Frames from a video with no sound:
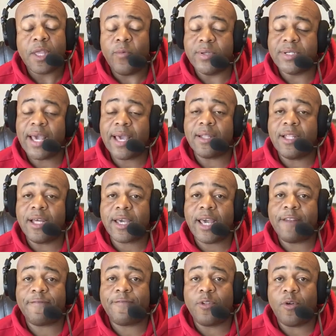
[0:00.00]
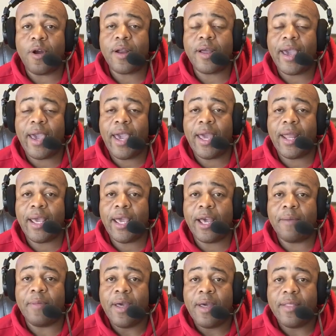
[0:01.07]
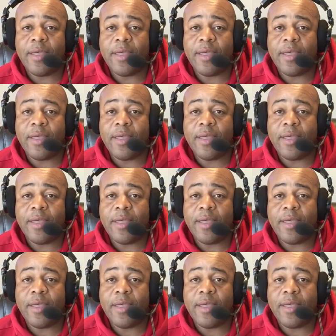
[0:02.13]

We take a look at Florida A&M.